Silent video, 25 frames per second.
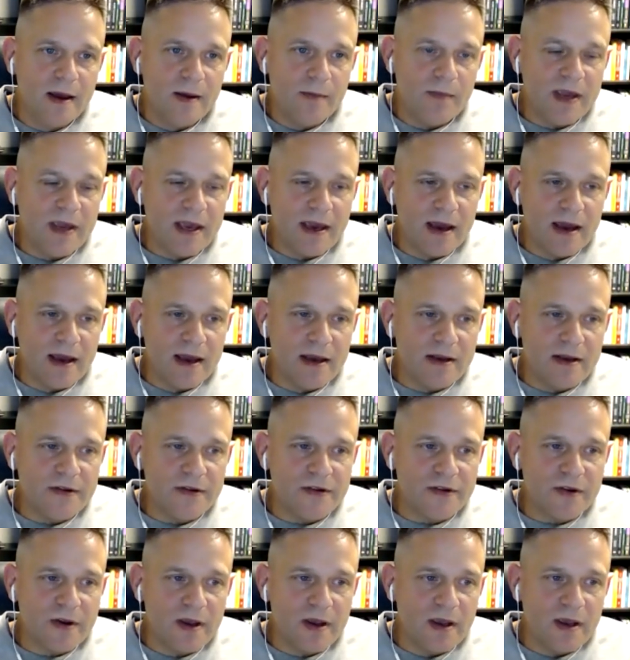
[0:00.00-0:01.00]

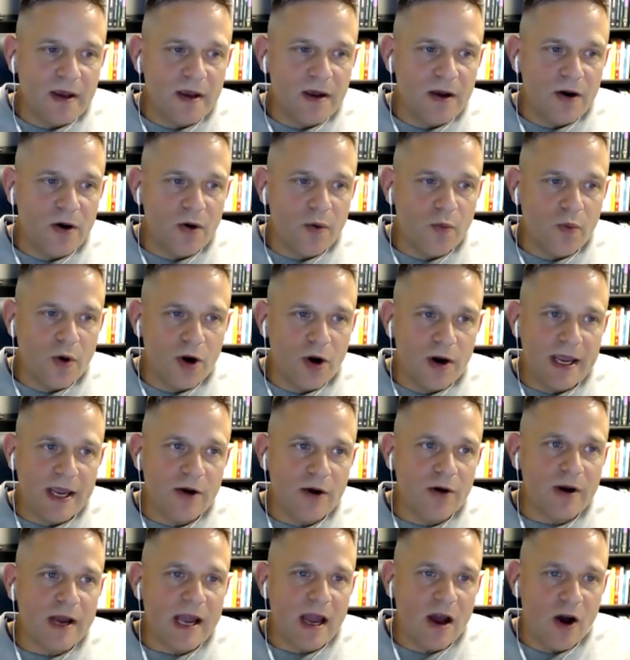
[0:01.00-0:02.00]
because you know we're
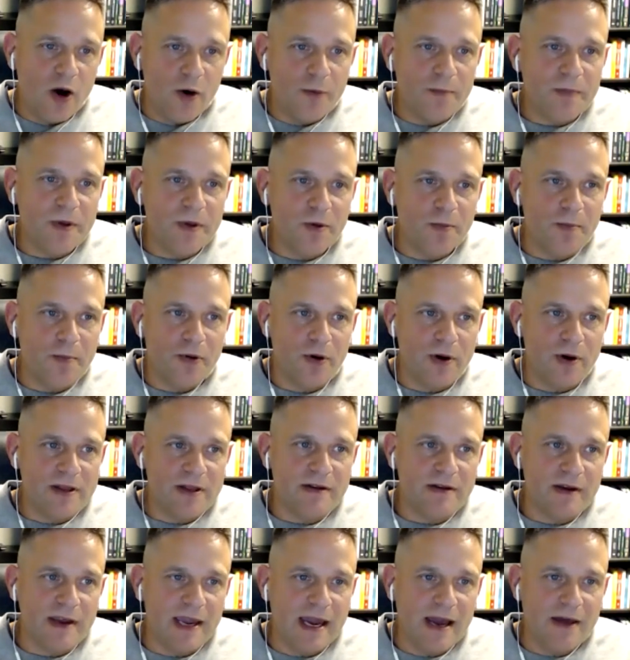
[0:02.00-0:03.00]
here to help you put
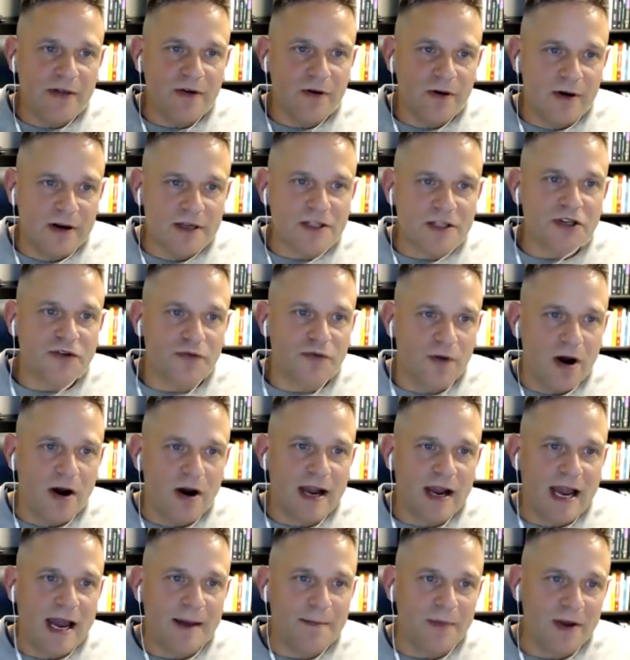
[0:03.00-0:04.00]
together a
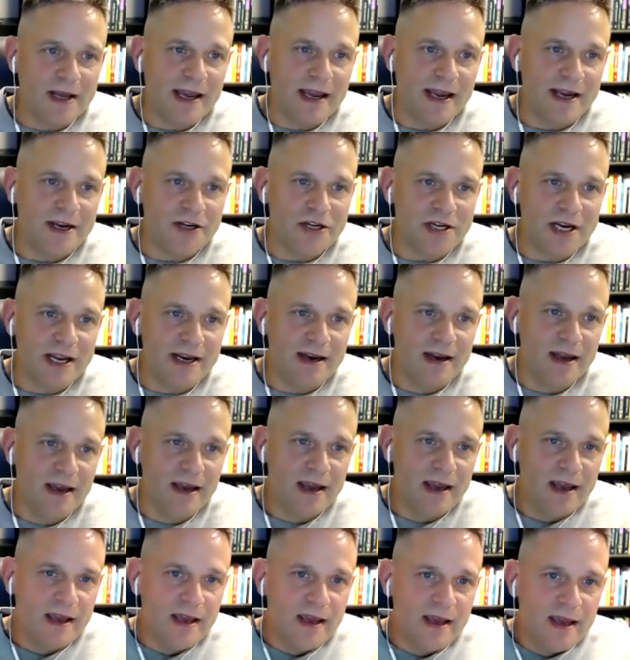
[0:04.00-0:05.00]
strong application
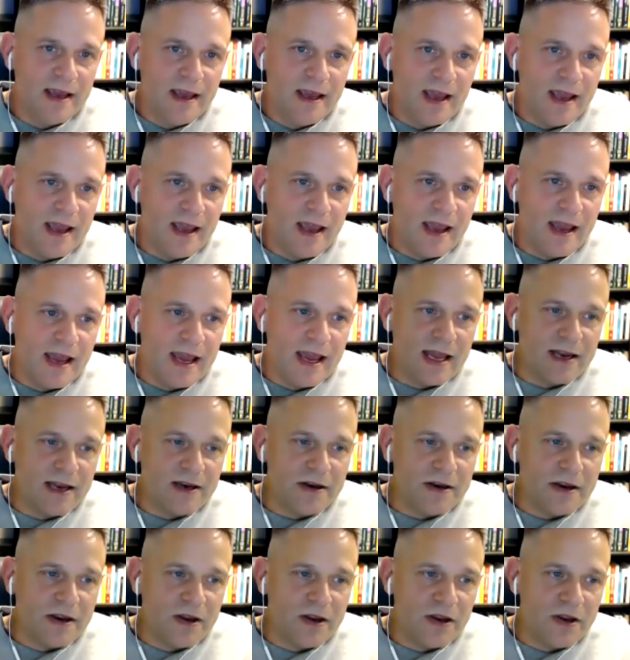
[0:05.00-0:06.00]

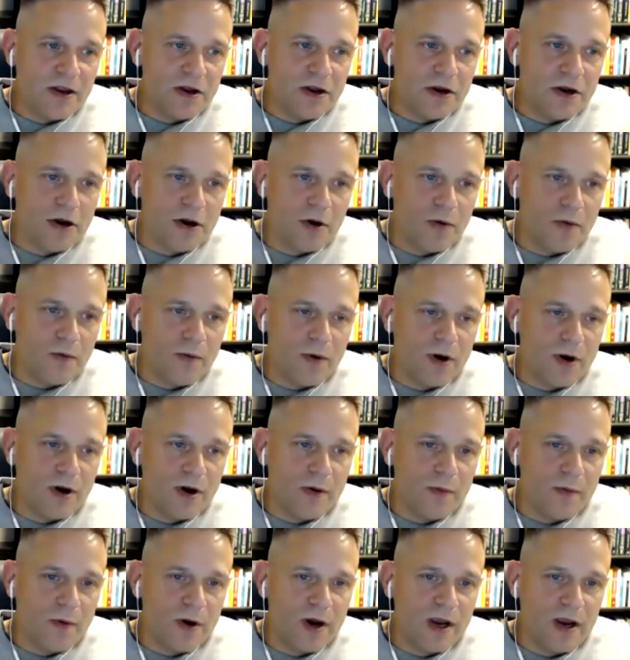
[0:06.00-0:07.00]
and you know
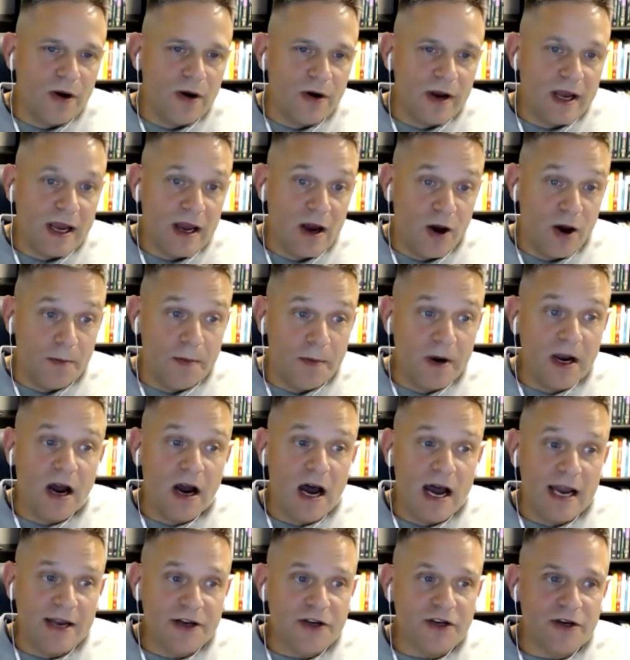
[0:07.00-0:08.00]
we're, we're here to help
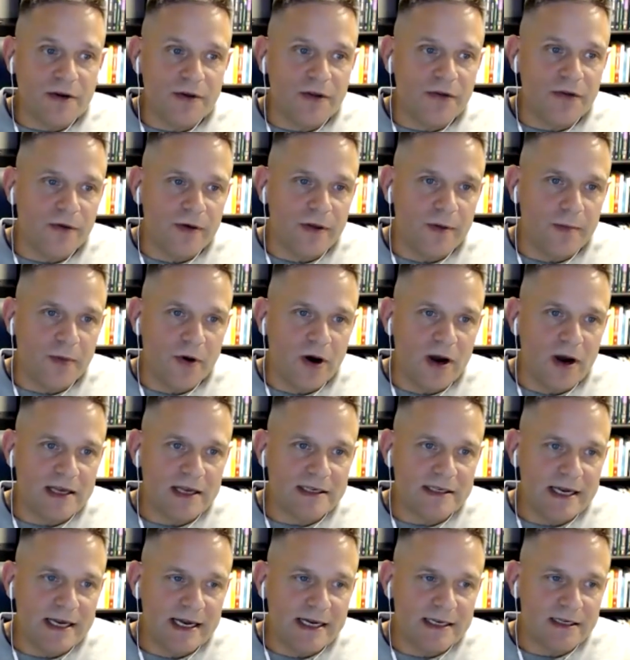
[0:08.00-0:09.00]
guide you through the
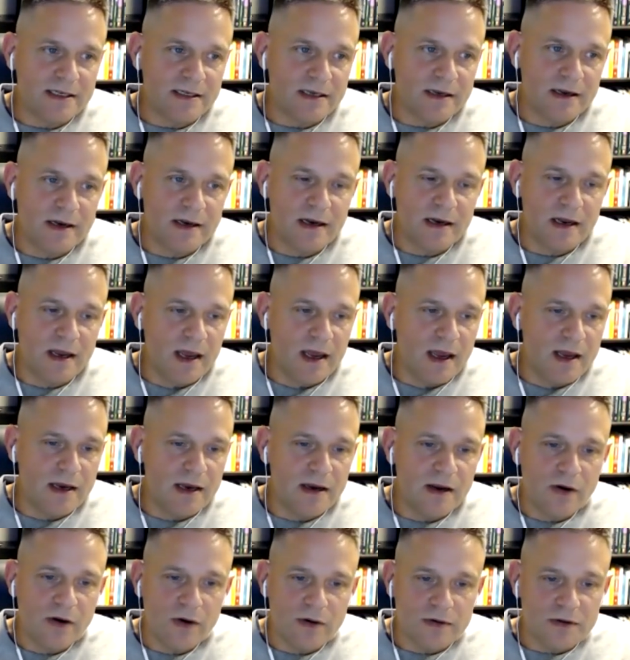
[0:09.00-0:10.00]
process and and
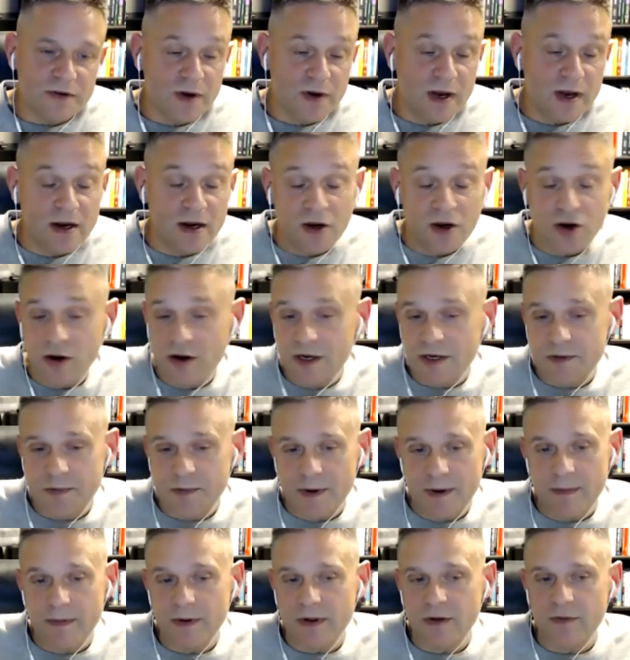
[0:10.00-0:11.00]
you know so i'd encourage
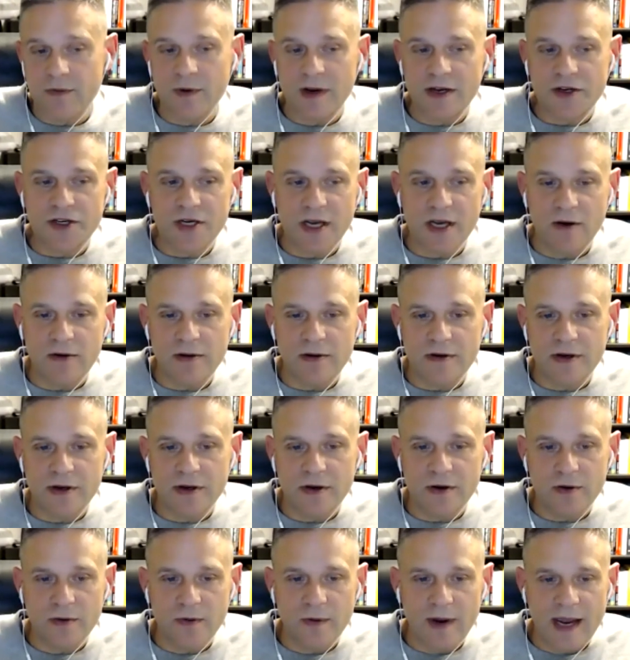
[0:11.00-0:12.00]
people to reach out
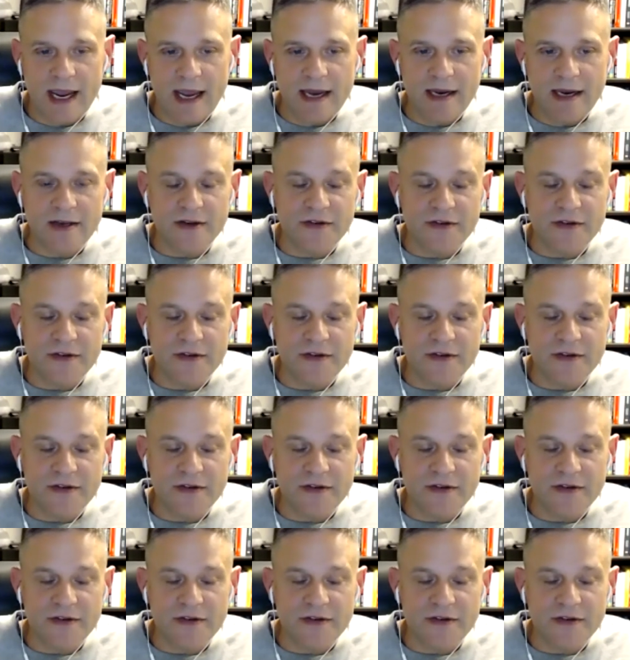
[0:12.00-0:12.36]
to any